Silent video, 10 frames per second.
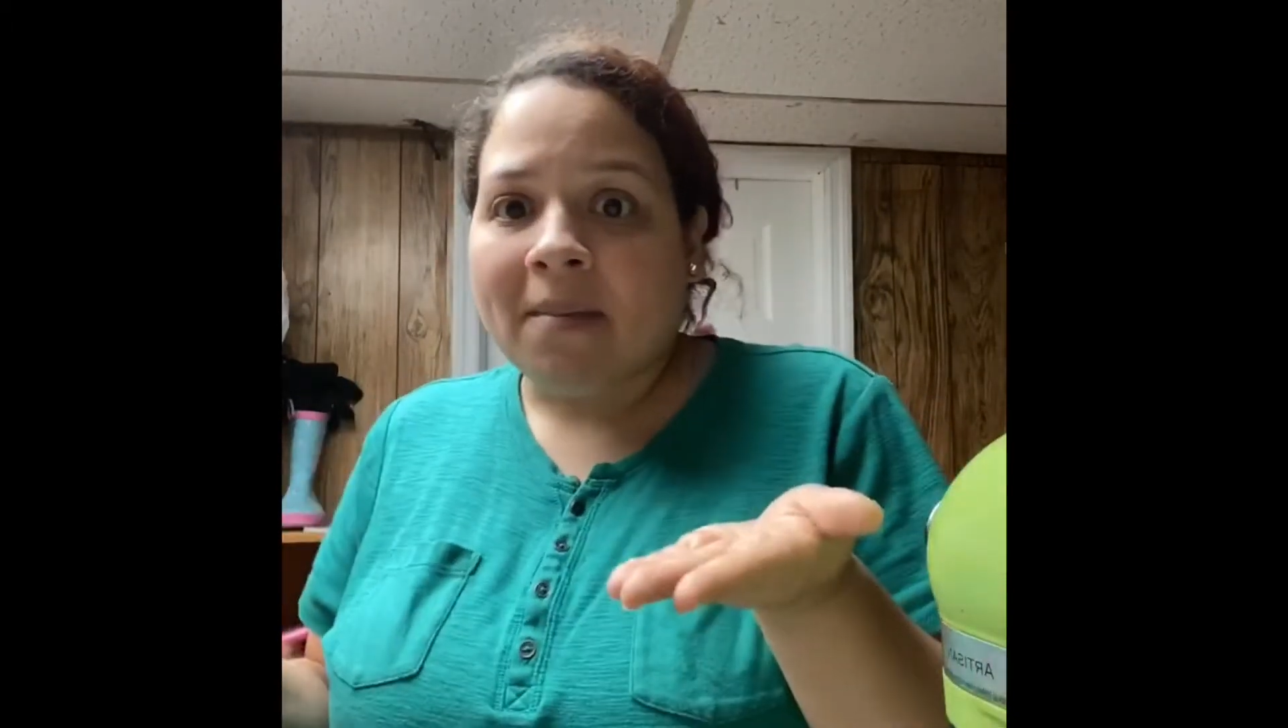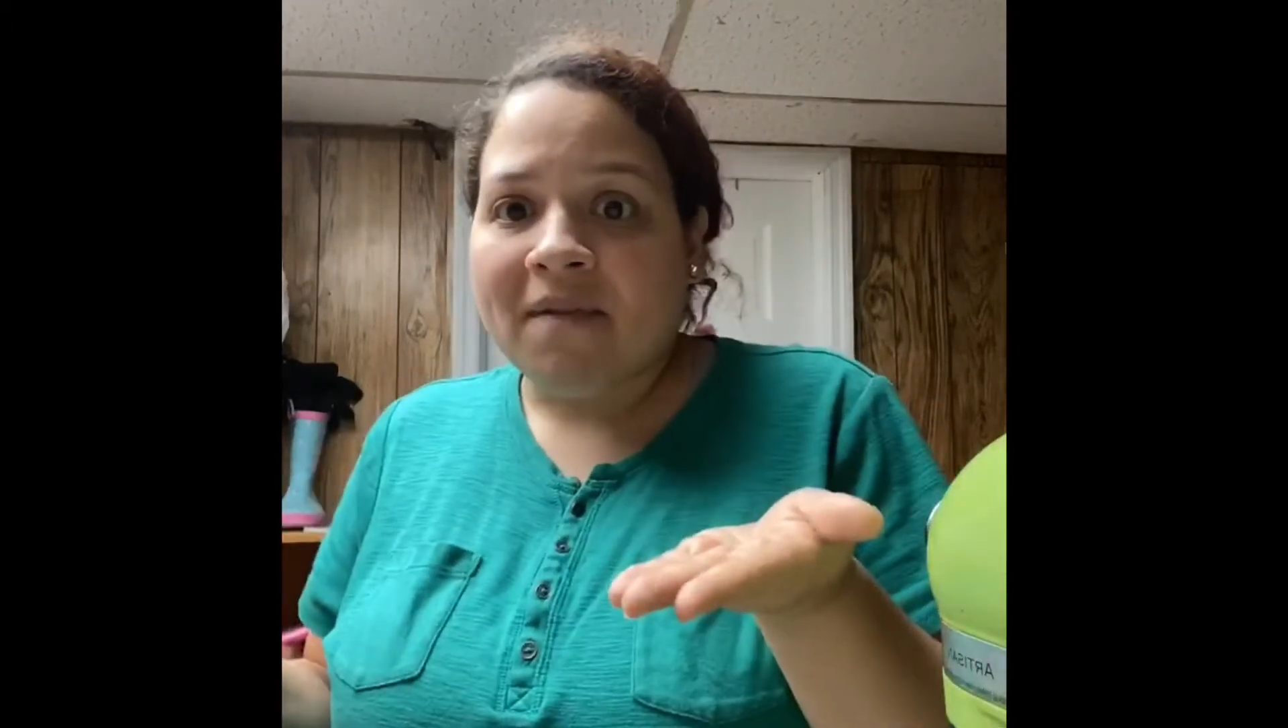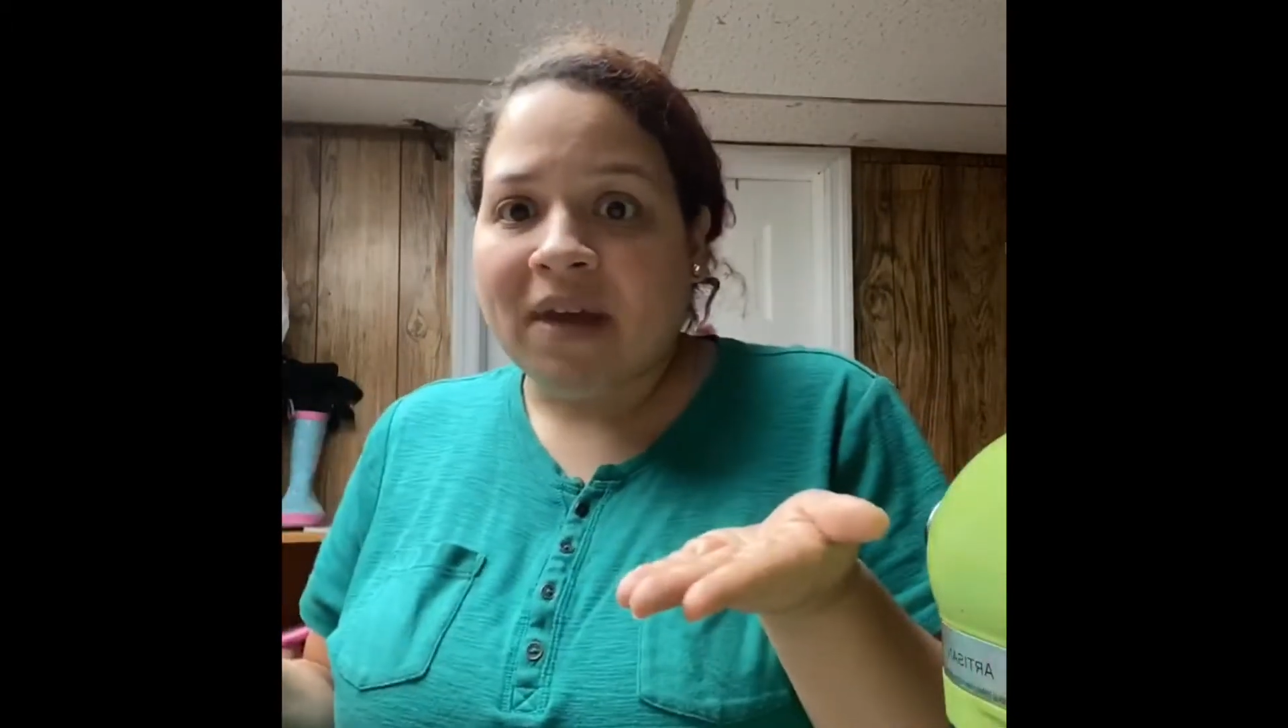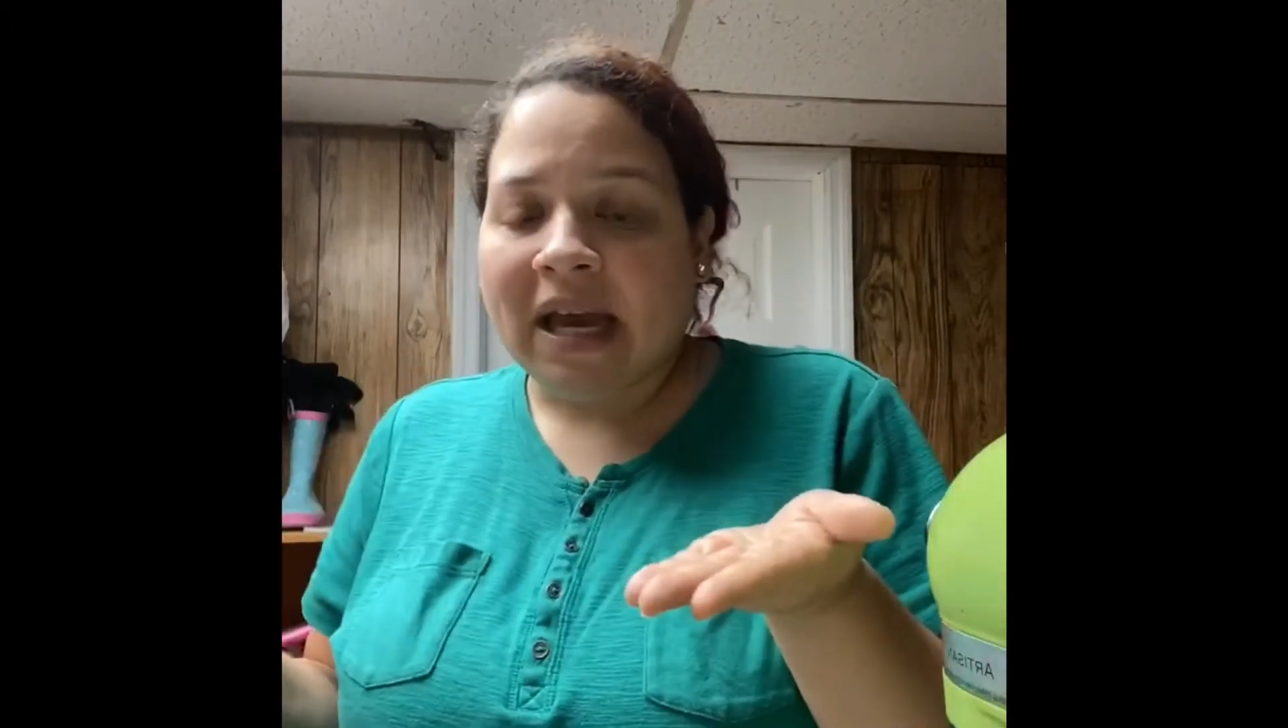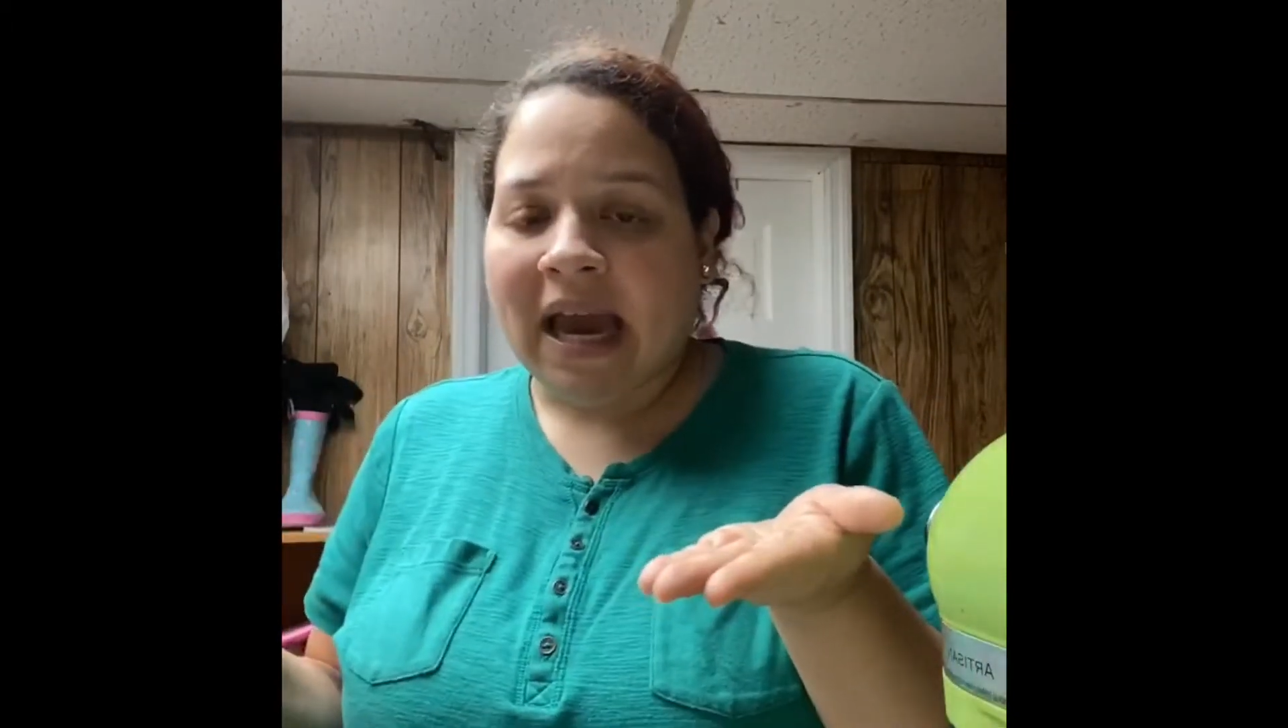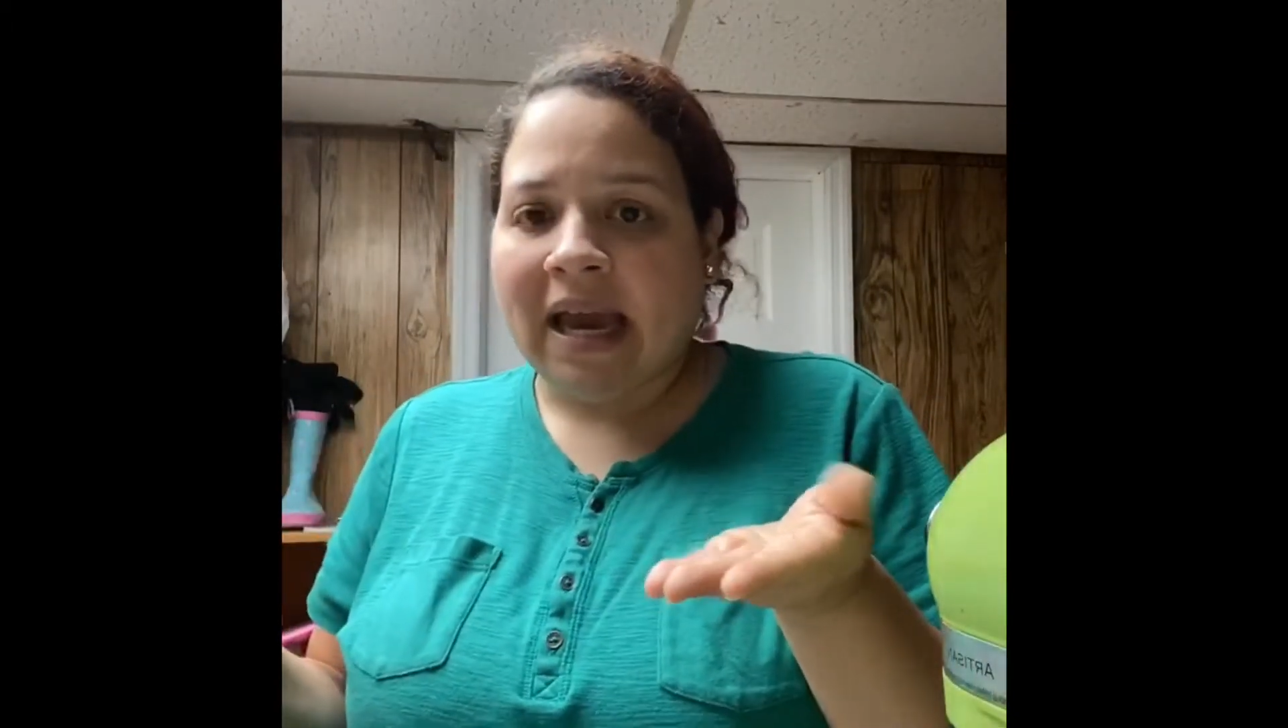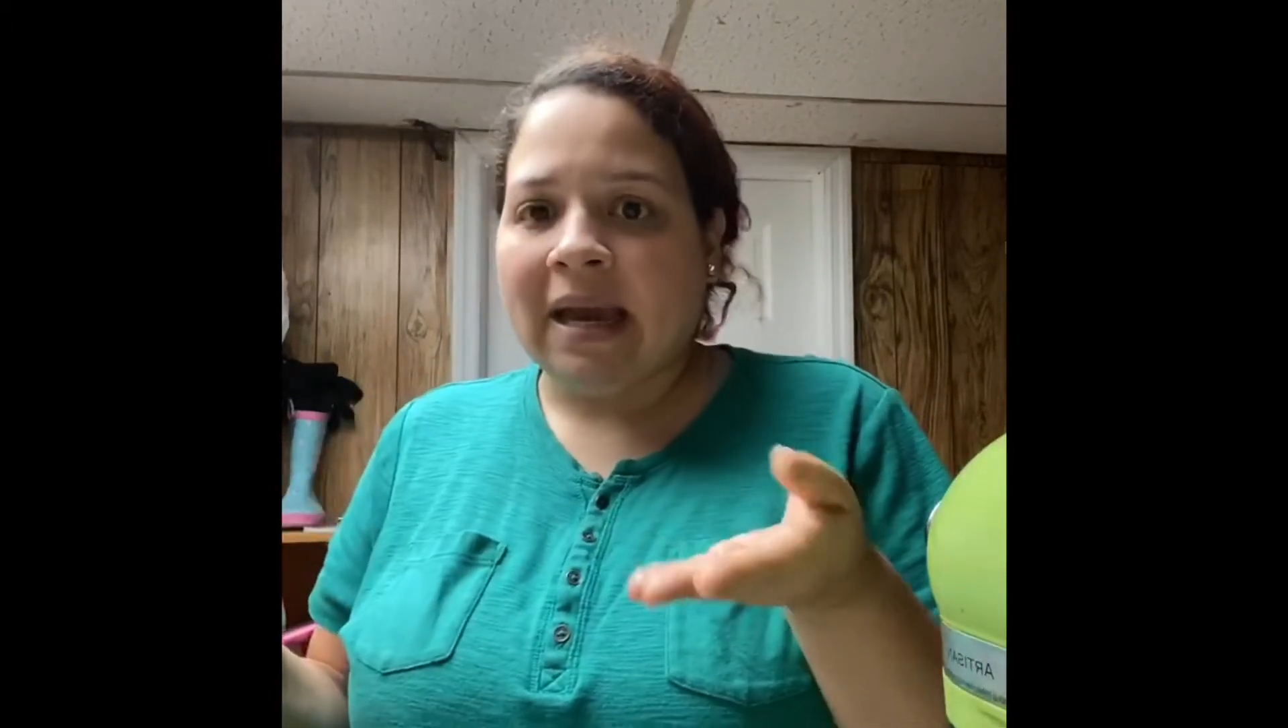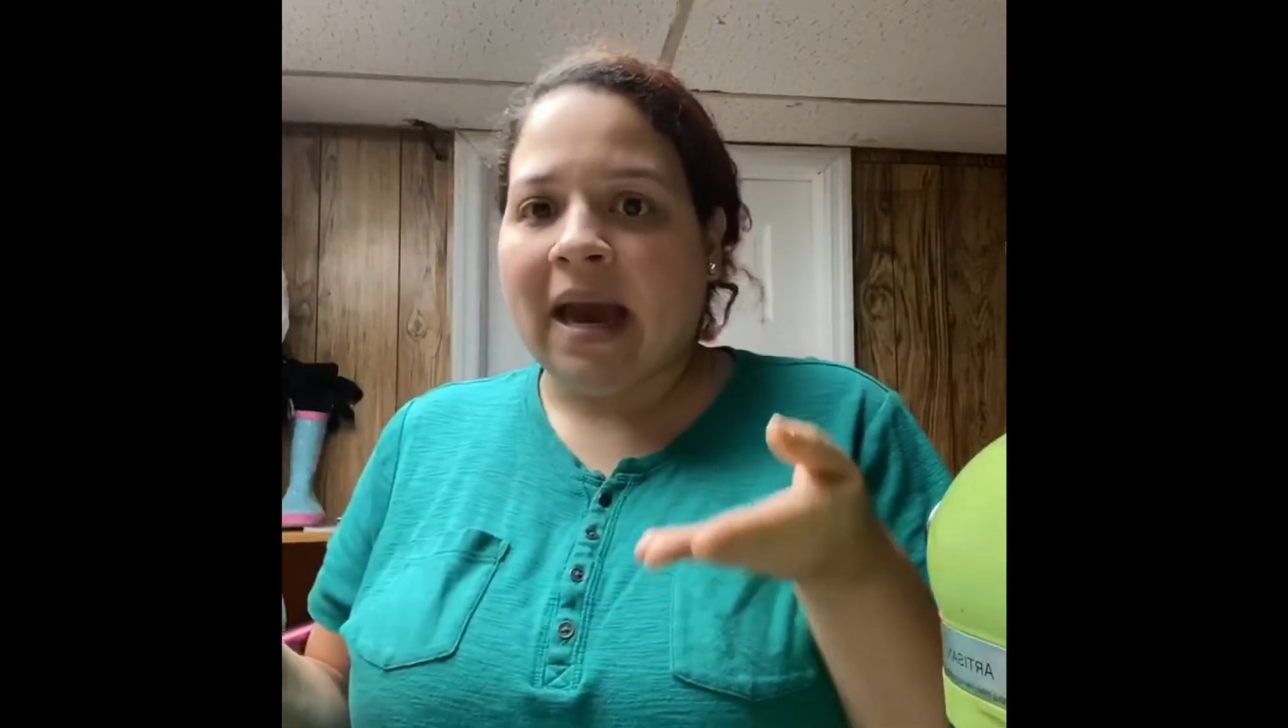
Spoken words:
of the cake,